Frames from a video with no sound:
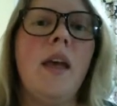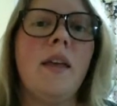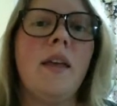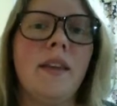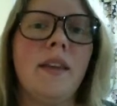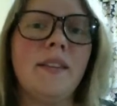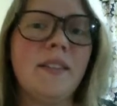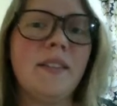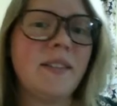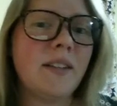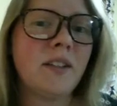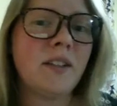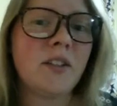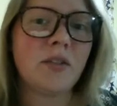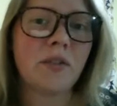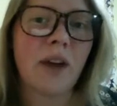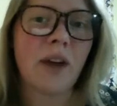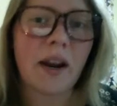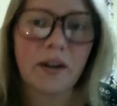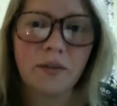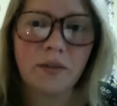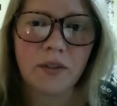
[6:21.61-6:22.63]
This is a
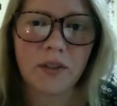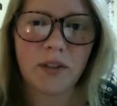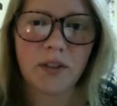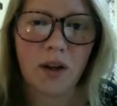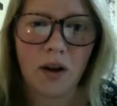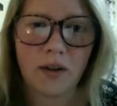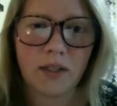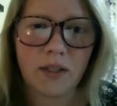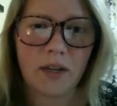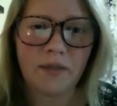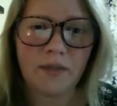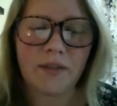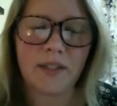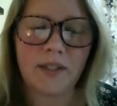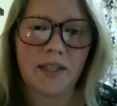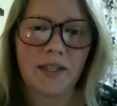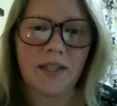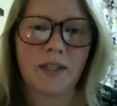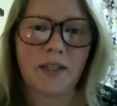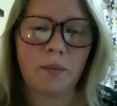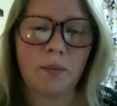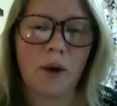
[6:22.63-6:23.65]
direct result of
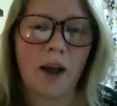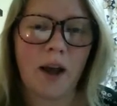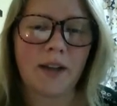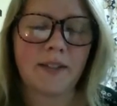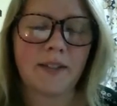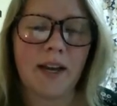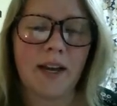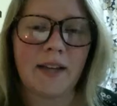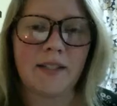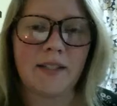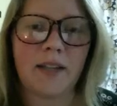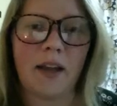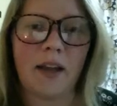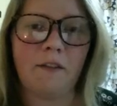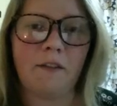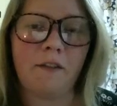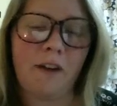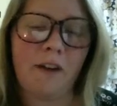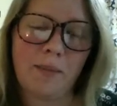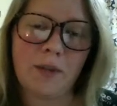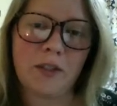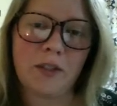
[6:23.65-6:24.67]
disease process and
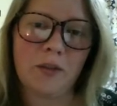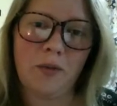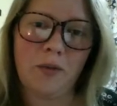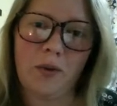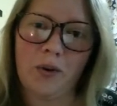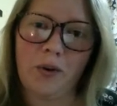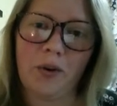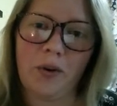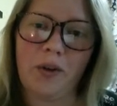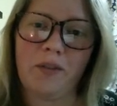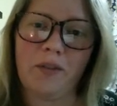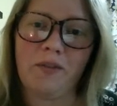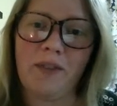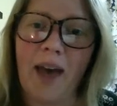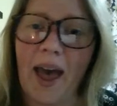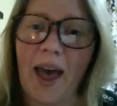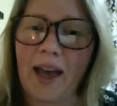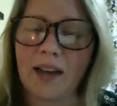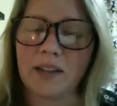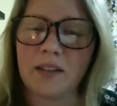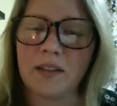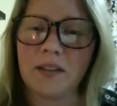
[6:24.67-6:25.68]
pharmaceutical
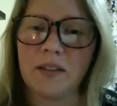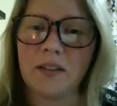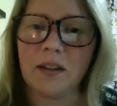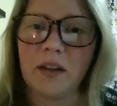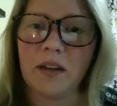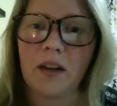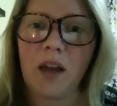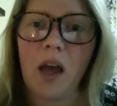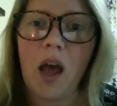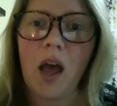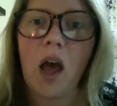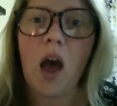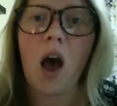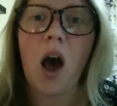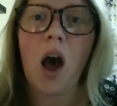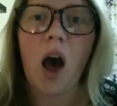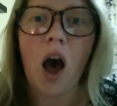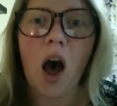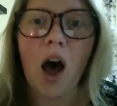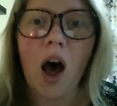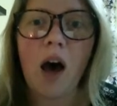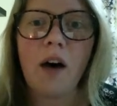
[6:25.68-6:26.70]
effects.
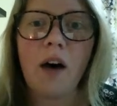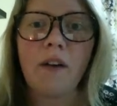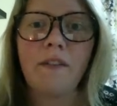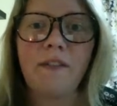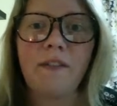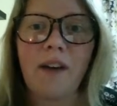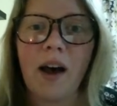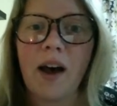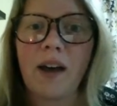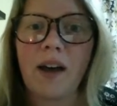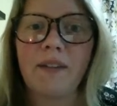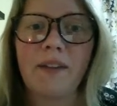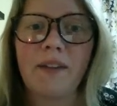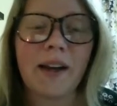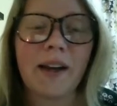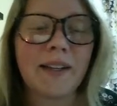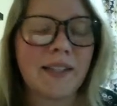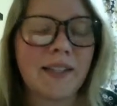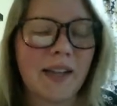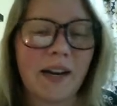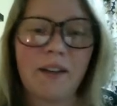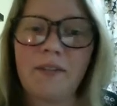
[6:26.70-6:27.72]
All 5
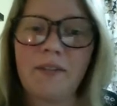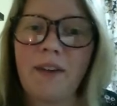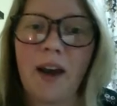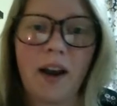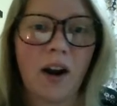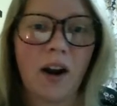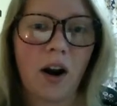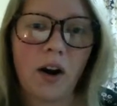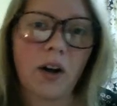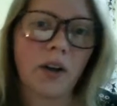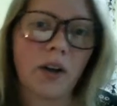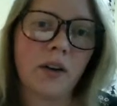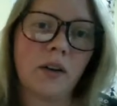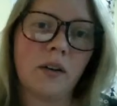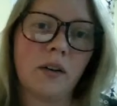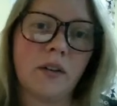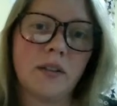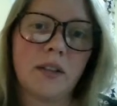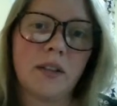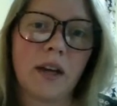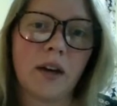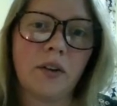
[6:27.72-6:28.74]
identified
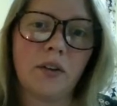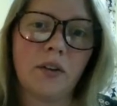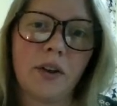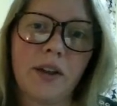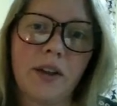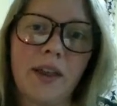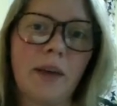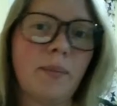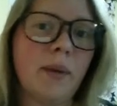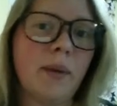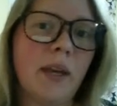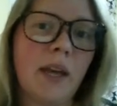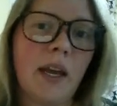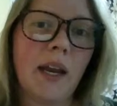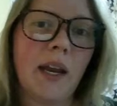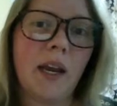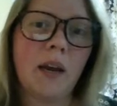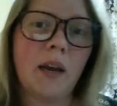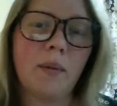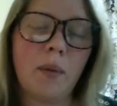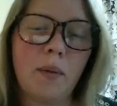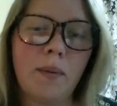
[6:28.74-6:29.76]
articles agree that
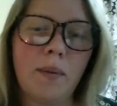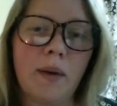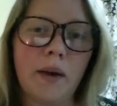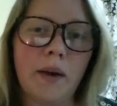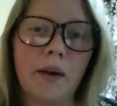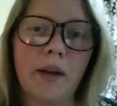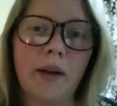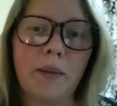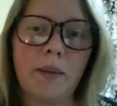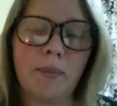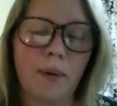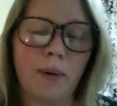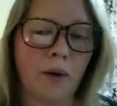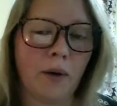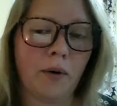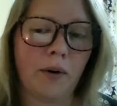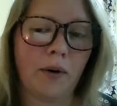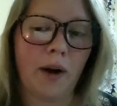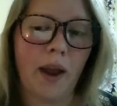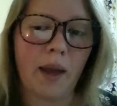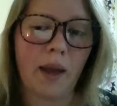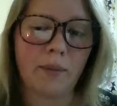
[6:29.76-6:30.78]
beginning a mobility
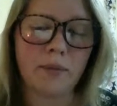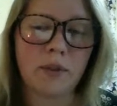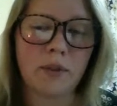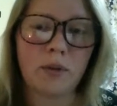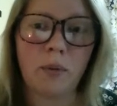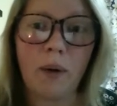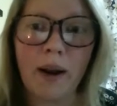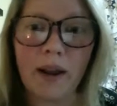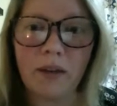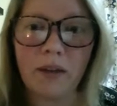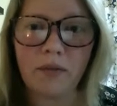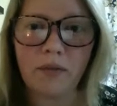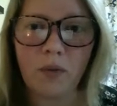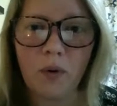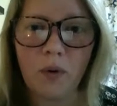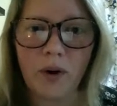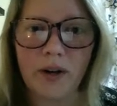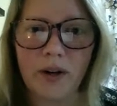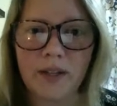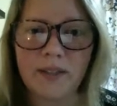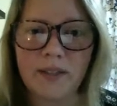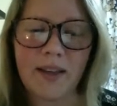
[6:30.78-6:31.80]
program
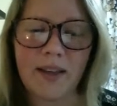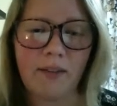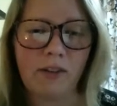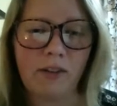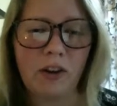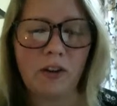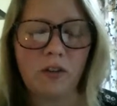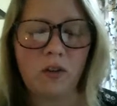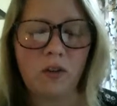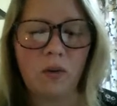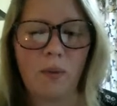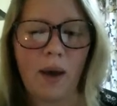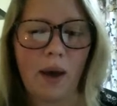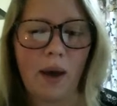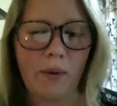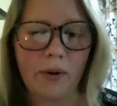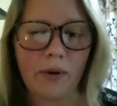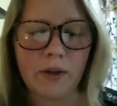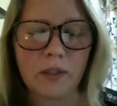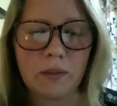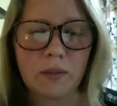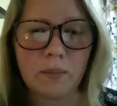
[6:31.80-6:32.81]
24 to 72
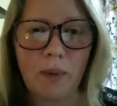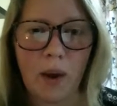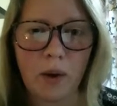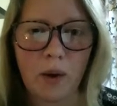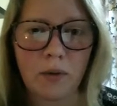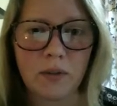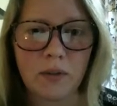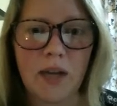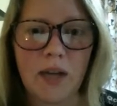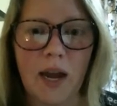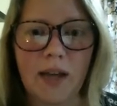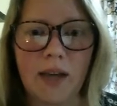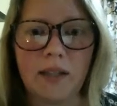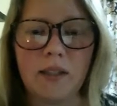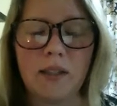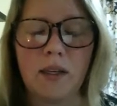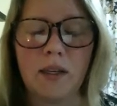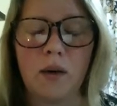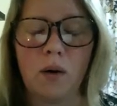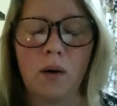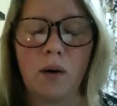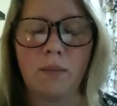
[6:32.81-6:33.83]
hours
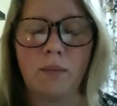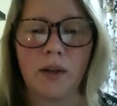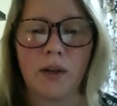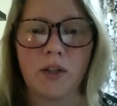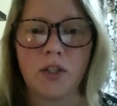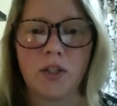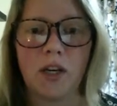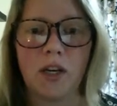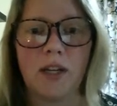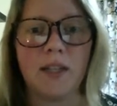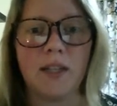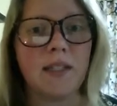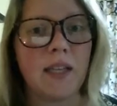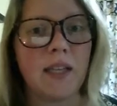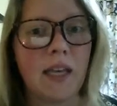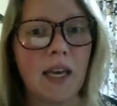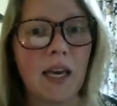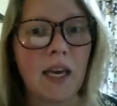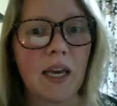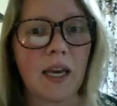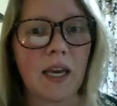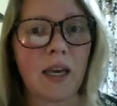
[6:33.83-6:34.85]
post-ICU admission is
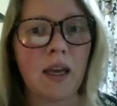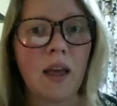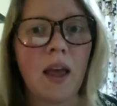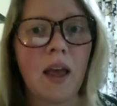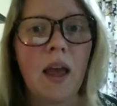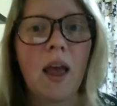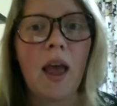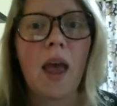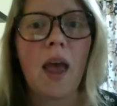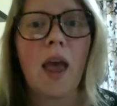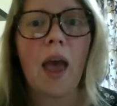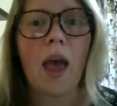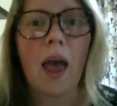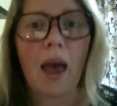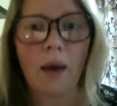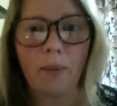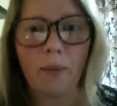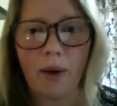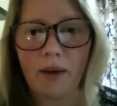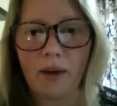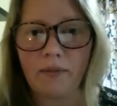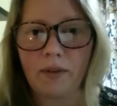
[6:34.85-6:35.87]
key.
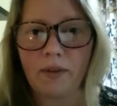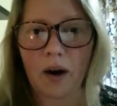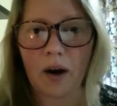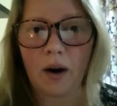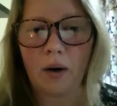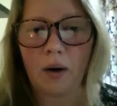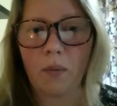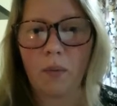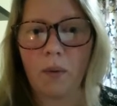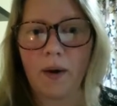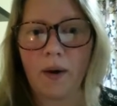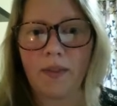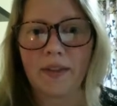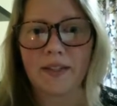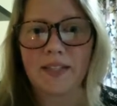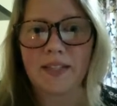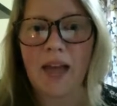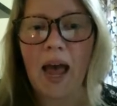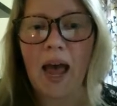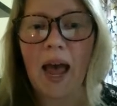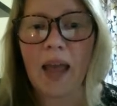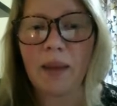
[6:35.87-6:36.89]
However, while the
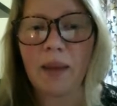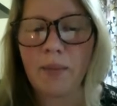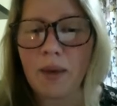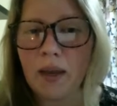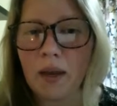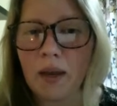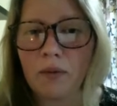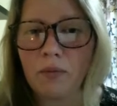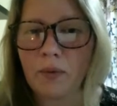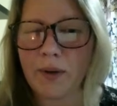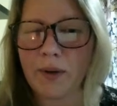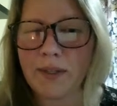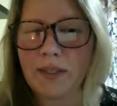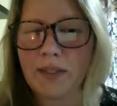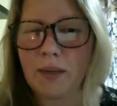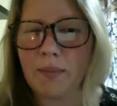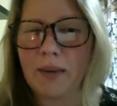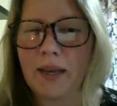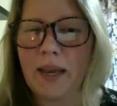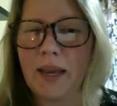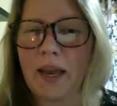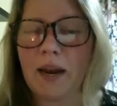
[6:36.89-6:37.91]
timing of when to
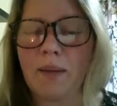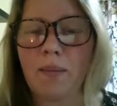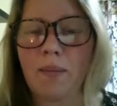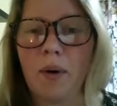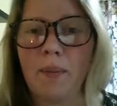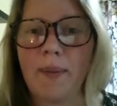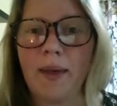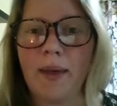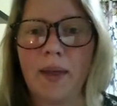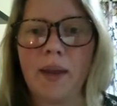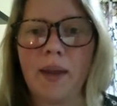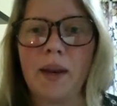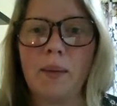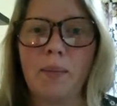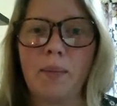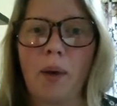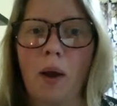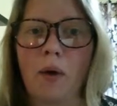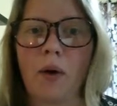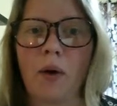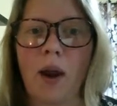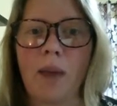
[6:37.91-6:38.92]
begin a mobility
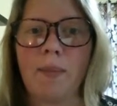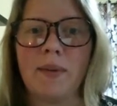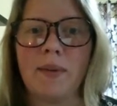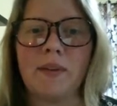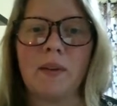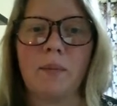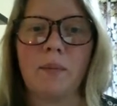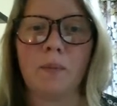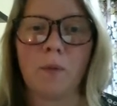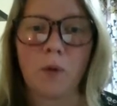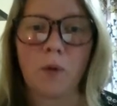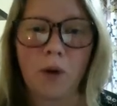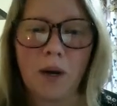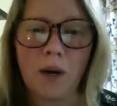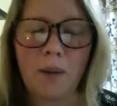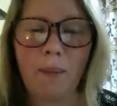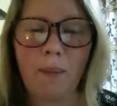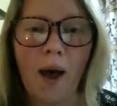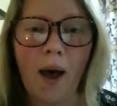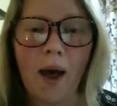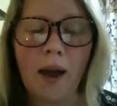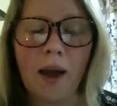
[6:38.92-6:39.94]
program is agreed
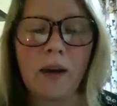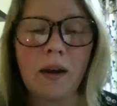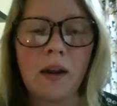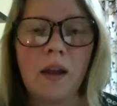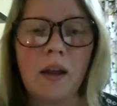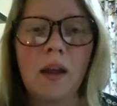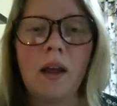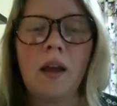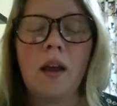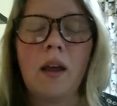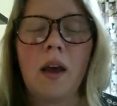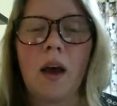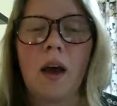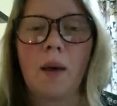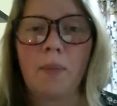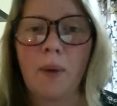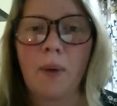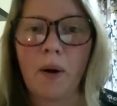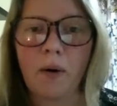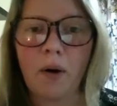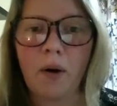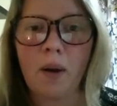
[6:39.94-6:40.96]
upon, a
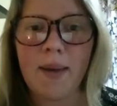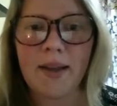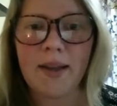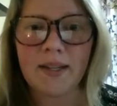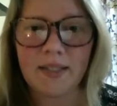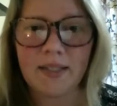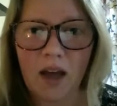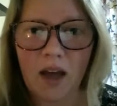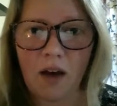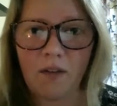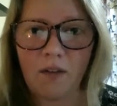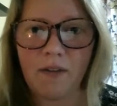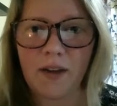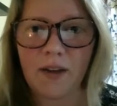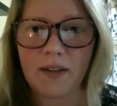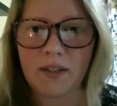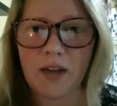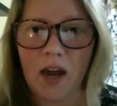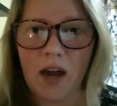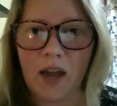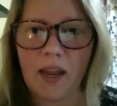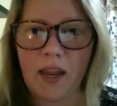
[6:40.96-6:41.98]
program itself
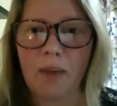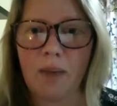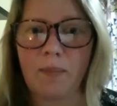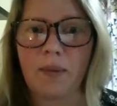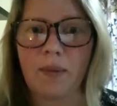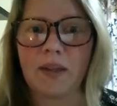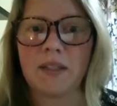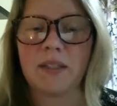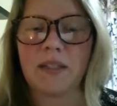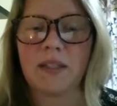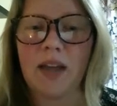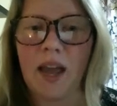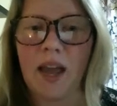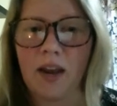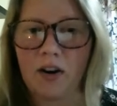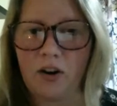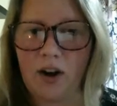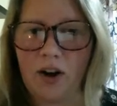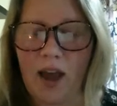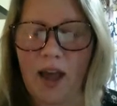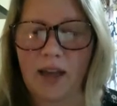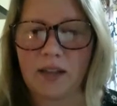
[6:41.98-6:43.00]
has not yet been
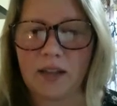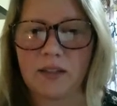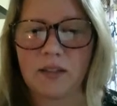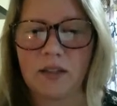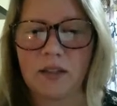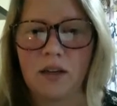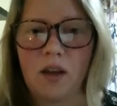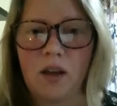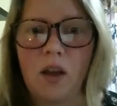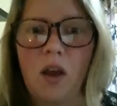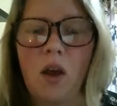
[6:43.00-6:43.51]
standardized.